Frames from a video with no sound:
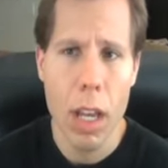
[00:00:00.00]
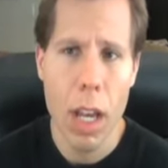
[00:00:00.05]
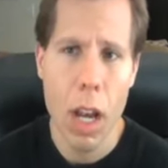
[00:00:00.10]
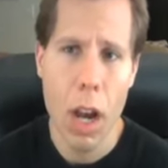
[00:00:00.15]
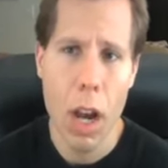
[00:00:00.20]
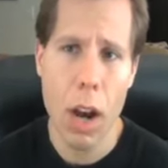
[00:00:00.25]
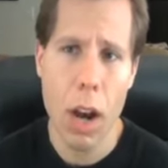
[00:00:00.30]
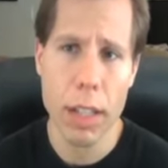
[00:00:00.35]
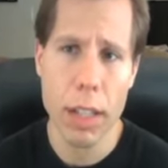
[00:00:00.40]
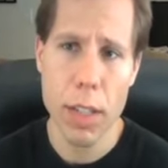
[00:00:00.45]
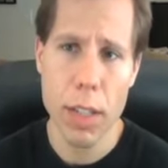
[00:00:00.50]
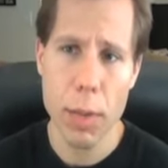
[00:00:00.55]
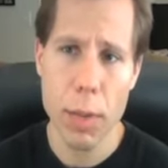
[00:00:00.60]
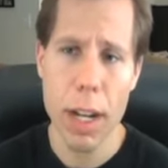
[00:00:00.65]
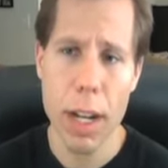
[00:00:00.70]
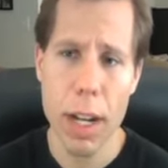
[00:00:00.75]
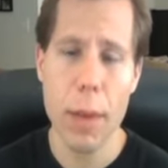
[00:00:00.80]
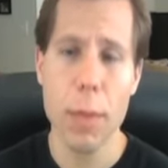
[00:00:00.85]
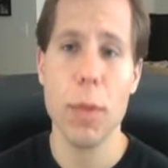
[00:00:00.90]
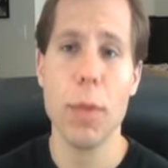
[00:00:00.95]
All right, this
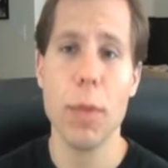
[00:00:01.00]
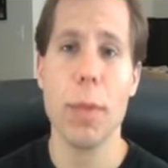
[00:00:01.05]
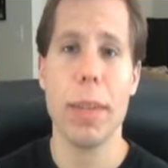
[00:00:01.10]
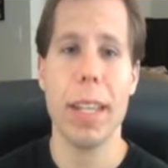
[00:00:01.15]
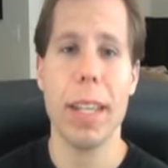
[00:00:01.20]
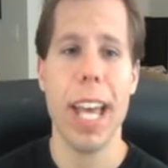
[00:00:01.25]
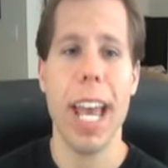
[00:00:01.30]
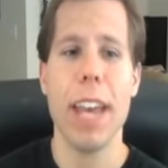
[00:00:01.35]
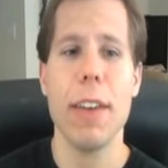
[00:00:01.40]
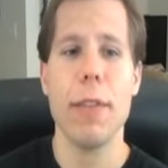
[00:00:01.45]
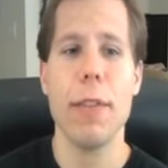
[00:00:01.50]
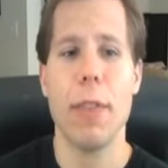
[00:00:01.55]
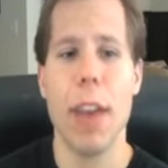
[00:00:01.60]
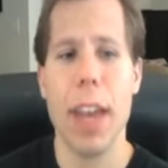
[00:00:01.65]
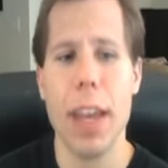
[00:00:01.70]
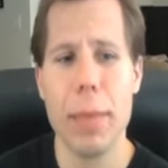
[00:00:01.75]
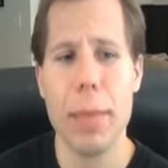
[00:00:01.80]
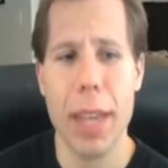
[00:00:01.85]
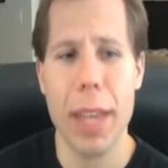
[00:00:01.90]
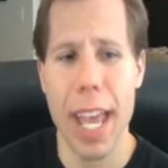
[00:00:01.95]
one comes from
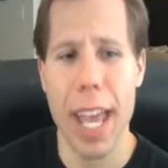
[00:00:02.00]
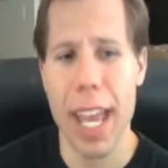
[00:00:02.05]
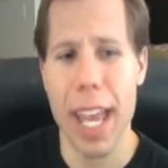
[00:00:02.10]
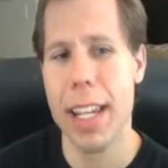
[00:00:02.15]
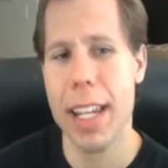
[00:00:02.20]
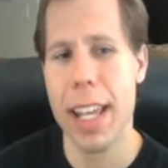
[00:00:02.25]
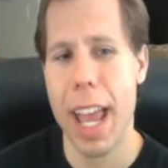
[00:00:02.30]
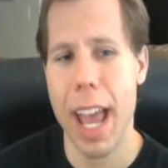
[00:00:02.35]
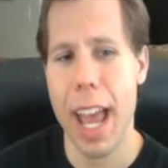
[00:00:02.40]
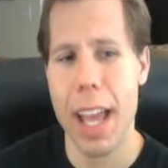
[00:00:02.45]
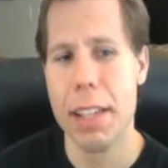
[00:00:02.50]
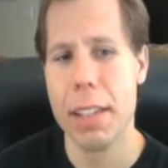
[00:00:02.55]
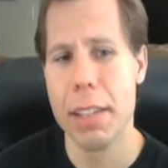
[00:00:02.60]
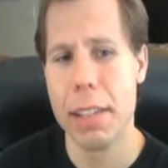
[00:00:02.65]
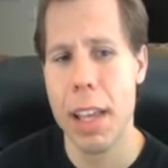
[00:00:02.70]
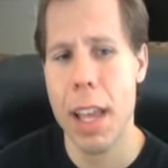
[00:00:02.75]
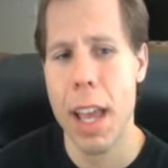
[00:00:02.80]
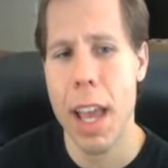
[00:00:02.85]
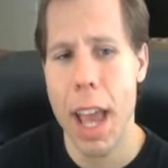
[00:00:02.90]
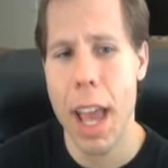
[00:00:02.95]
Kayfabe Candy
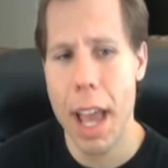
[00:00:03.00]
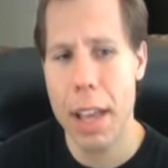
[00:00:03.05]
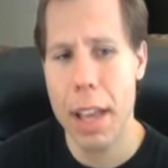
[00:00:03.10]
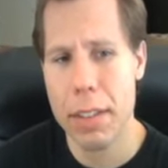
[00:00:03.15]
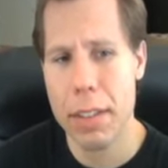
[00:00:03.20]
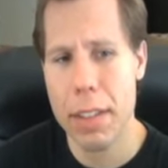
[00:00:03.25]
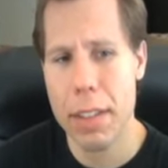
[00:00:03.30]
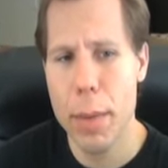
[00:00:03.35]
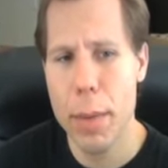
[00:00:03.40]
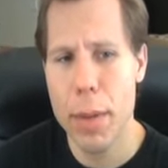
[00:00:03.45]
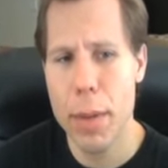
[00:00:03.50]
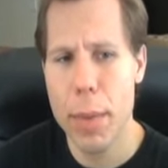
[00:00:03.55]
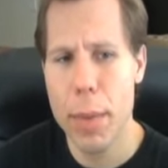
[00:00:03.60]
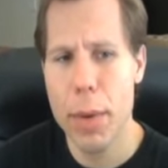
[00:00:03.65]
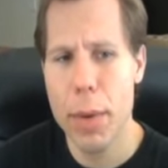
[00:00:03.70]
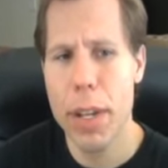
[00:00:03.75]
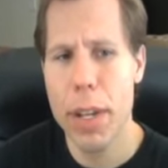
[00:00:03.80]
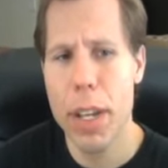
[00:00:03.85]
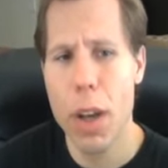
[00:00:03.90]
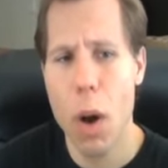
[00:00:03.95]
Ass. Has
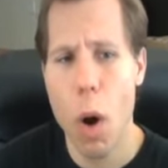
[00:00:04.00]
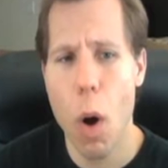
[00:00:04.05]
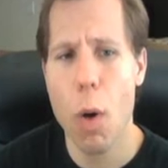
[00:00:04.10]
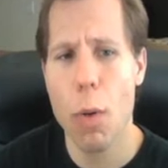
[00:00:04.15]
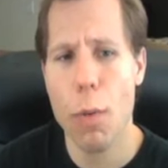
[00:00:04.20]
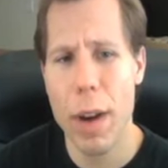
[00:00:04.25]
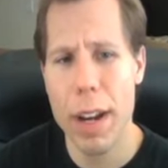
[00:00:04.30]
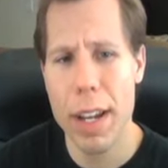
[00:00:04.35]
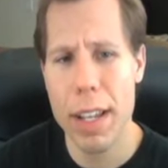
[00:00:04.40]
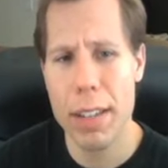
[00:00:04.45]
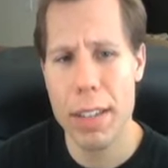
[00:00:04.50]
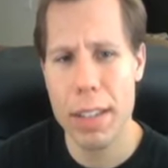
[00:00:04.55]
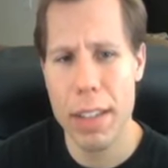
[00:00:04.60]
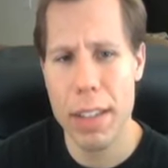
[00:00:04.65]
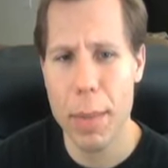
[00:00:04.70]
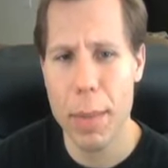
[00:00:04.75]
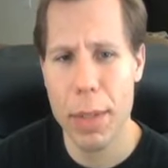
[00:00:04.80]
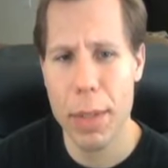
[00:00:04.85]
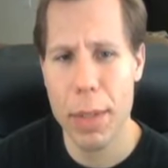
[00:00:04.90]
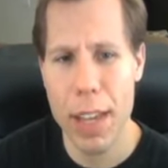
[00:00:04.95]
WWE already
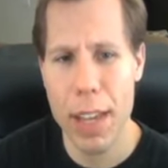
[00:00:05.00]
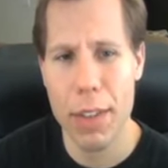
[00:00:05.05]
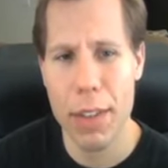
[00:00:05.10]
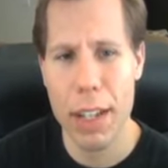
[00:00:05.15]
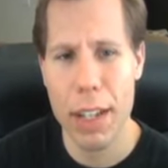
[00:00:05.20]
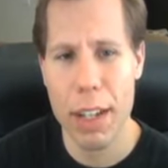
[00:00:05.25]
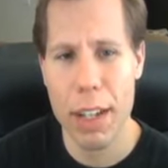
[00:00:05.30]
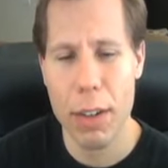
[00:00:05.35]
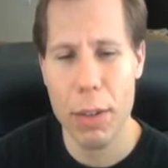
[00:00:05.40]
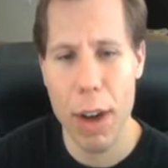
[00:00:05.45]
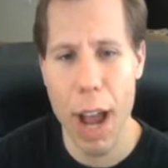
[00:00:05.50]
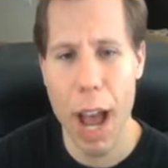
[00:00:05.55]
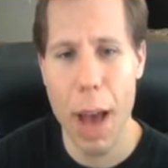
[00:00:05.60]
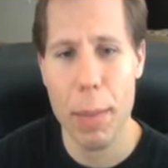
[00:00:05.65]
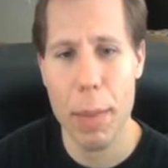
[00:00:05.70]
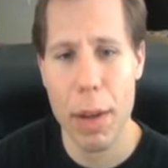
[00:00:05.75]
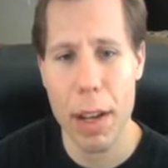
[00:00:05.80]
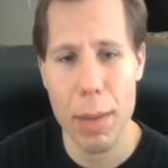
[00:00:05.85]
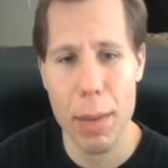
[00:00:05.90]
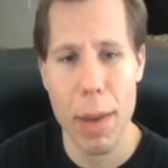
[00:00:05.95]
stopped giving a
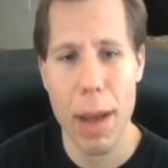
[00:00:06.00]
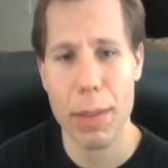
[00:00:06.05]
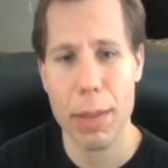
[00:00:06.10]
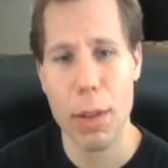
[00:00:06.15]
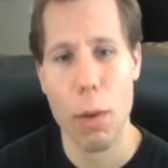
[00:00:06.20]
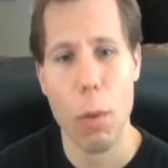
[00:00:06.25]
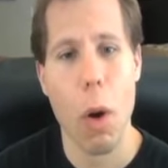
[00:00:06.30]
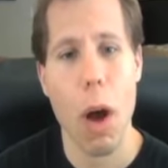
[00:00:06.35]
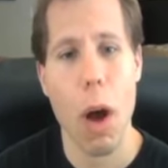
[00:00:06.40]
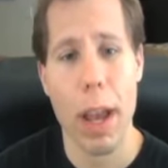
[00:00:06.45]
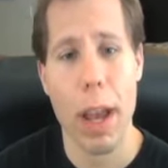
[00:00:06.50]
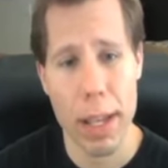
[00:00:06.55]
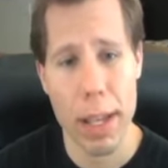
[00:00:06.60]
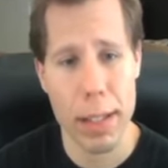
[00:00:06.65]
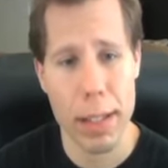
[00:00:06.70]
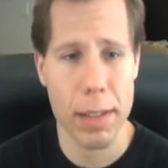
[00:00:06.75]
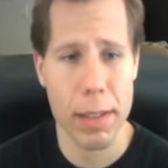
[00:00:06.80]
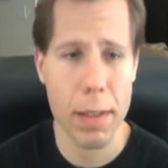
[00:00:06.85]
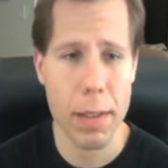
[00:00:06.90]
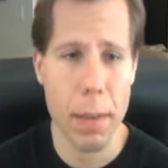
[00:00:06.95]
crap about the
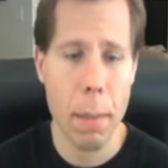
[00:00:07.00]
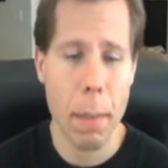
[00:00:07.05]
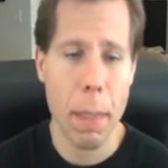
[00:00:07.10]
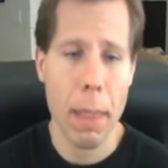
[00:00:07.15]
Wyatts?